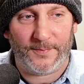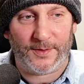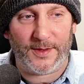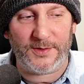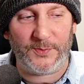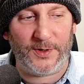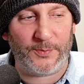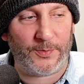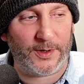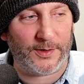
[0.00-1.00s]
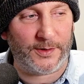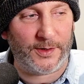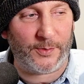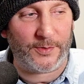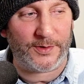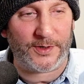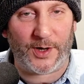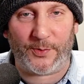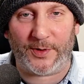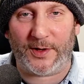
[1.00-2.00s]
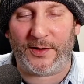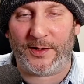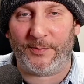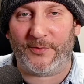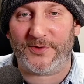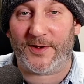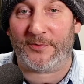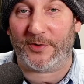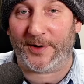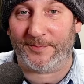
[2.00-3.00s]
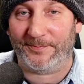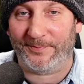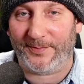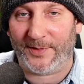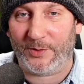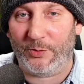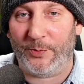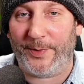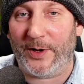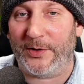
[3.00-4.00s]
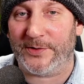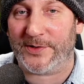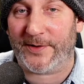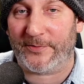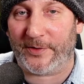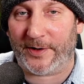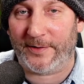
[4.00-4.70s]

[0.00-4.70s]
this week we're going to go on the theme of suffering or beyond suffering.